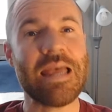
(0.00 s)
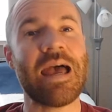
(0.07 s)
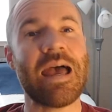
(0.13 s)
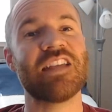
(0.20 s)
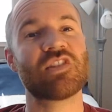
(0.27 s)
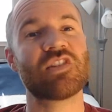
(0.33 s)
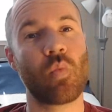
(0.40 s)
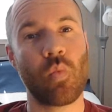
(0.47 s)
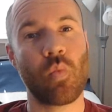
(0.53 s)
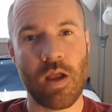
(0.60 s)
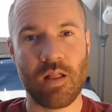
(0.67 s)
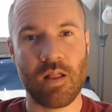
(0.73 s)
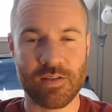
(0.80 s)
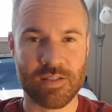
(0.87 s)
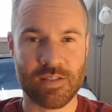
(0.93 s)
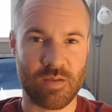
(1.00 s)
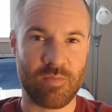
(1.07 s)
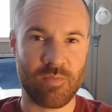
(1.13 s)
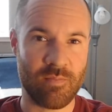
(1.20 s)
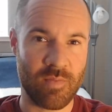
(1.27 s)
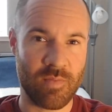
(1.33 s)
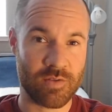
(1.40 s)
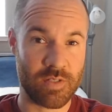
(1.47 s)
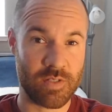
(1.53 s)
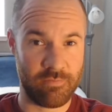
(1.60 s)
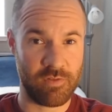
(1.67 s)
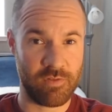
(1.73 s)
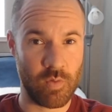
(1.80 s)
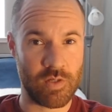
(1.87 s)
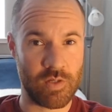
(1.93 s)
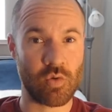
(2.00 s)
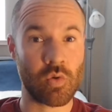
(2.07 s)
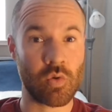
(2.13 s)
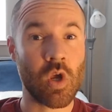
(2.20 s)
as well as some of the most influential